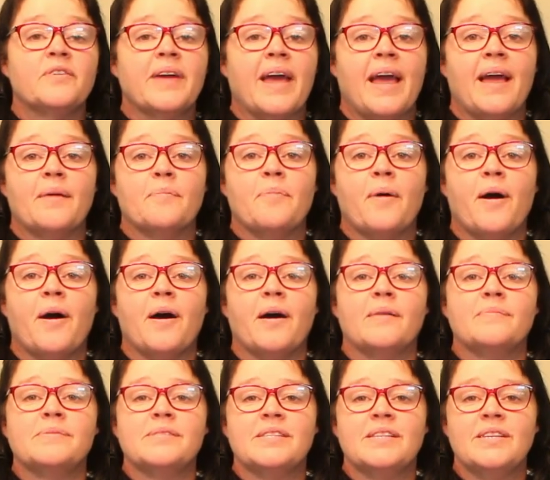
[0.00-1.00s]
cake
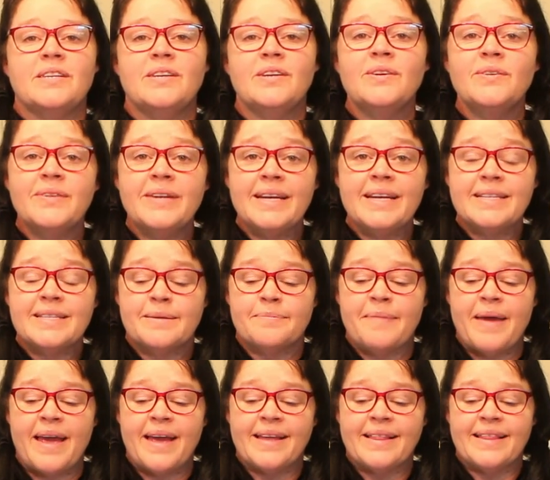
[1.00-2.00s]
pops, you need to
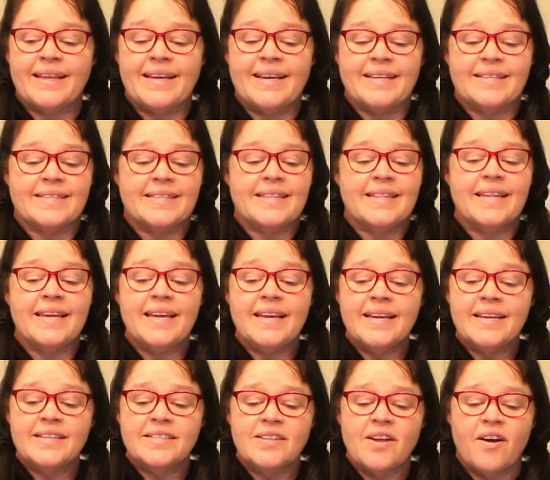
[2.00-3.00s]
make these.
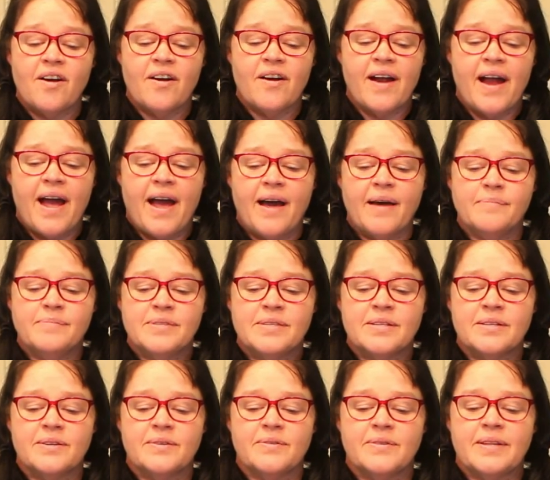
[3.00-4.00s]
These are
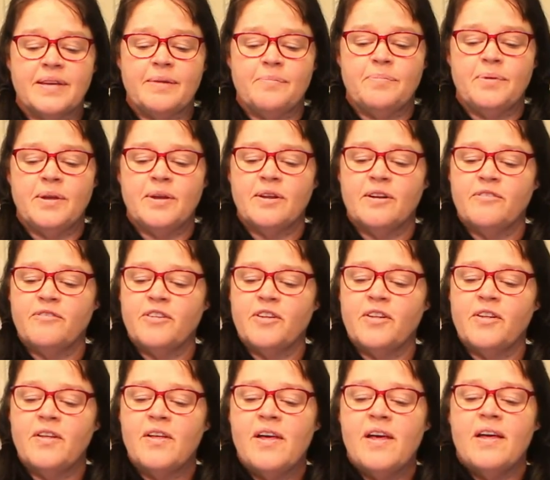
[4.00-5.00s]
absolutely
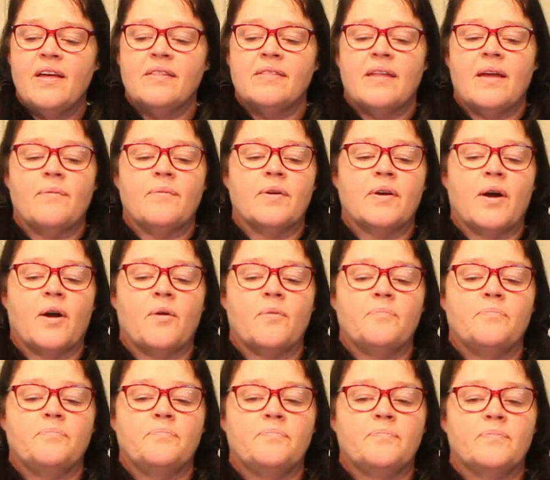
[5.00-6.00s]
beautiful. They will
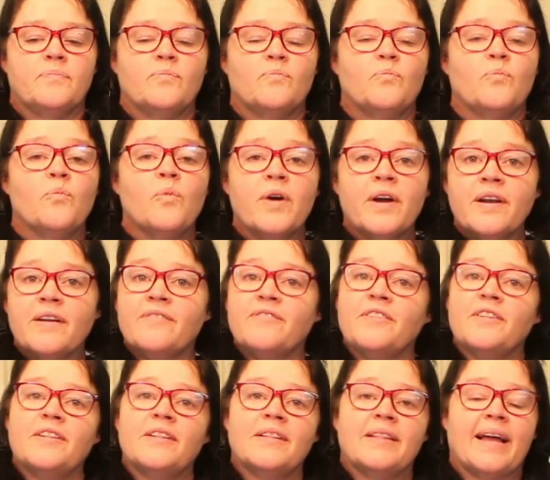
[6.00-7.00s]
go
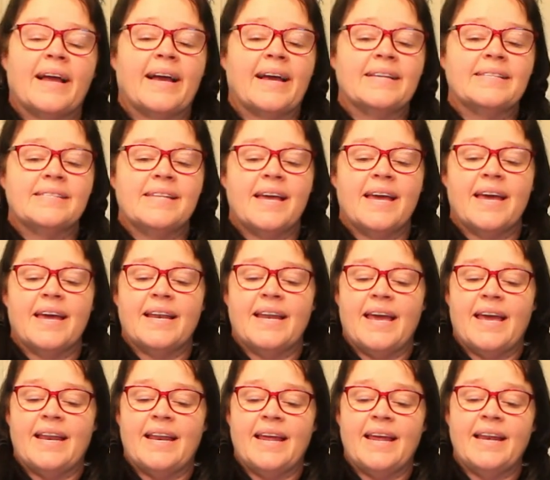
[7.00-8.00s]
wonderful, like I said,
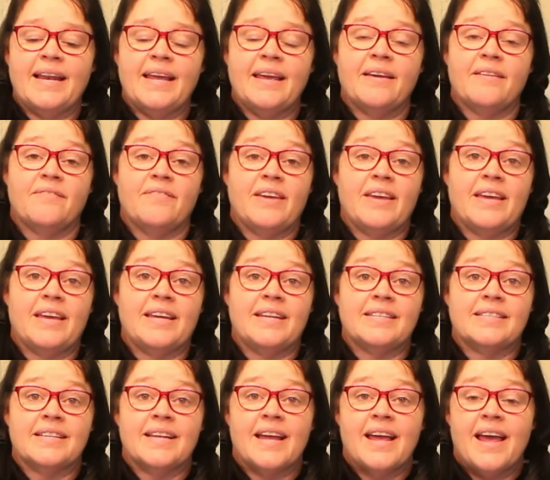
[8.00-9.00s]
at any
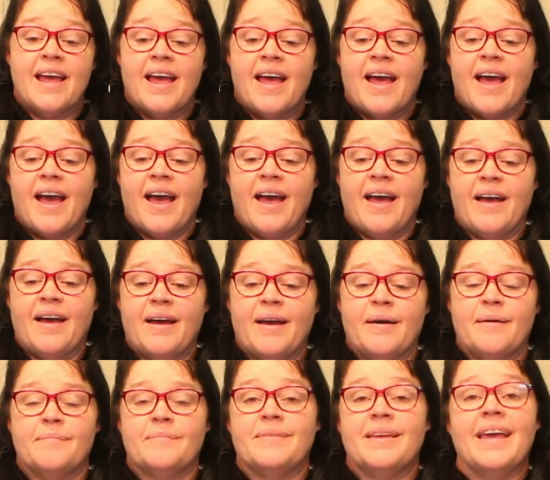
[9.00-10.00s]
event.
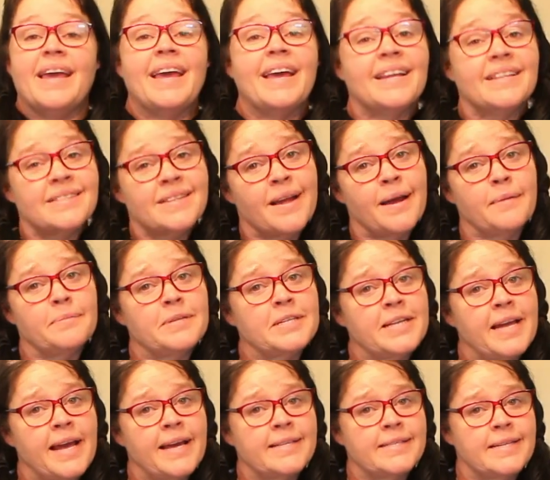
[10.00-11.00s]
It's time to
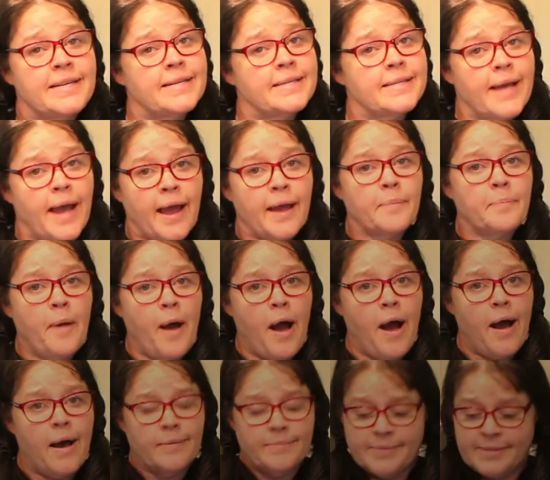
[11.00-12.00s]
taste these cake
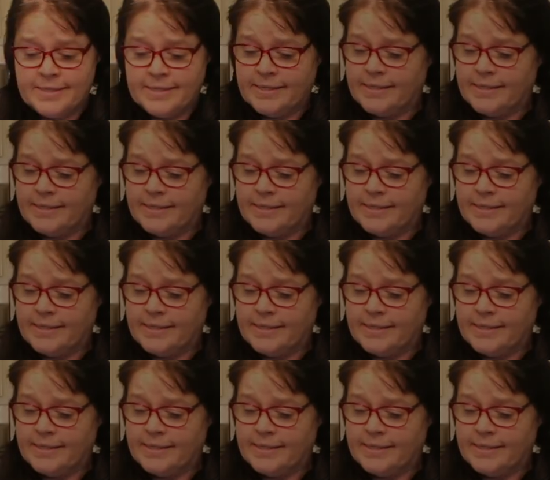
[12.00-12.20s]
pops.